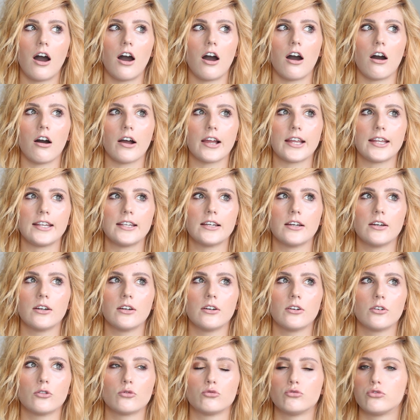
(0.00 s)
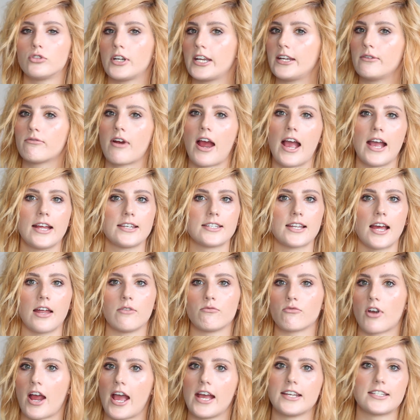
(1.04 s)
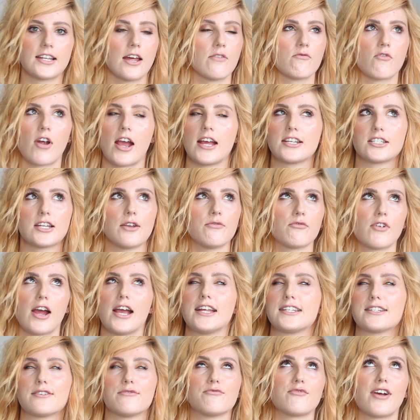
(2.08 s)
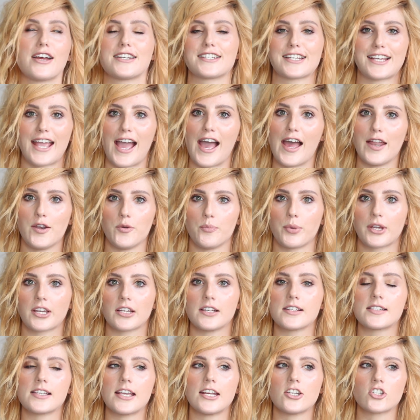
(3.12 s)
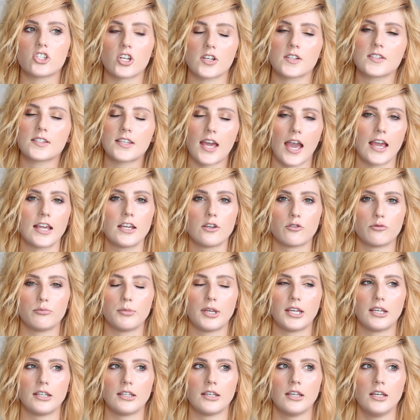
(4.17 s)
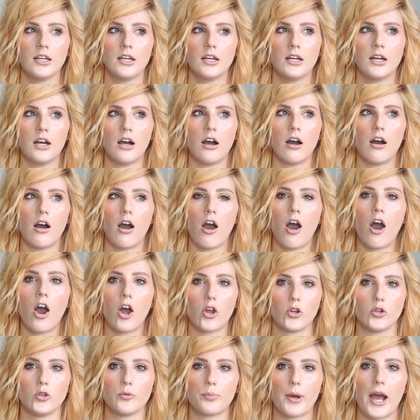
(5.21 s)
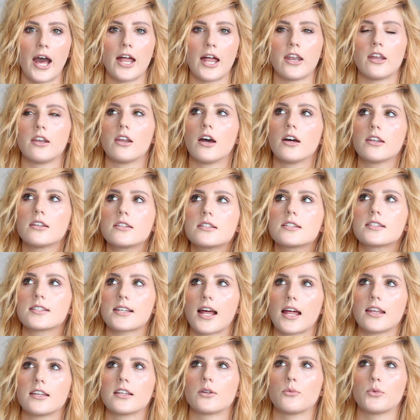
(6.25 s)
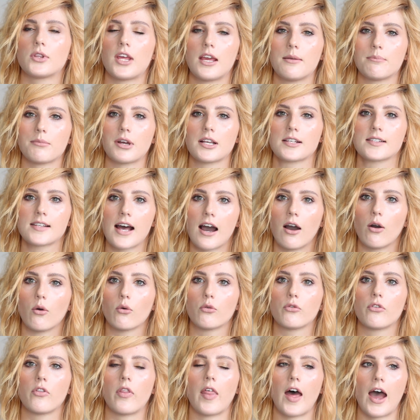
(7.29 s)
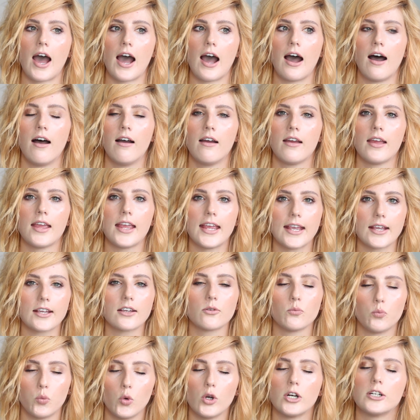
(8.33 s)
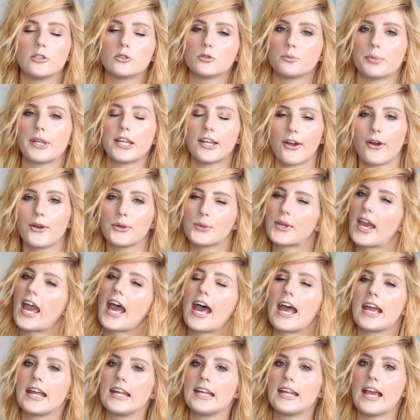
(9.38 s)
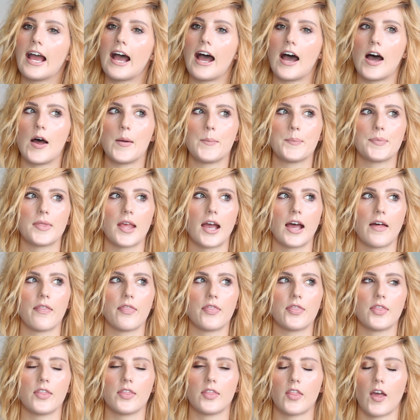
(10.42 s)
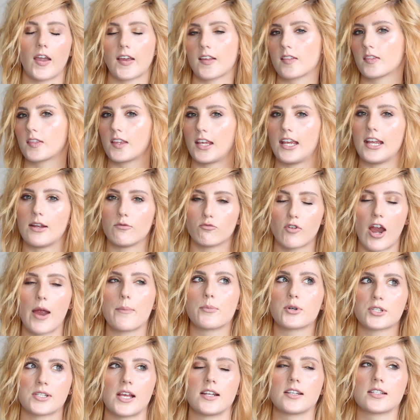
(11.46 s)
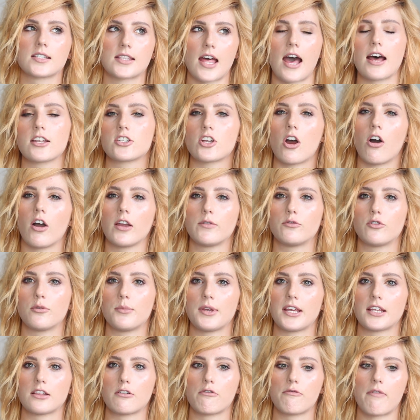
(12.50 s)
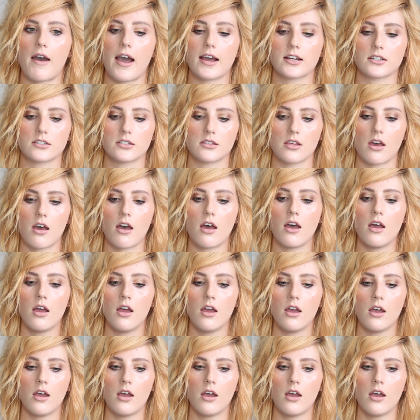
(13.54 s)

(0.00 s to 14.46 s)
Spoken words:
I reread and read and read and read and read again, because it just gave me hope and an understanding within myself that it will be okay, and like it represents that time for me and the fact that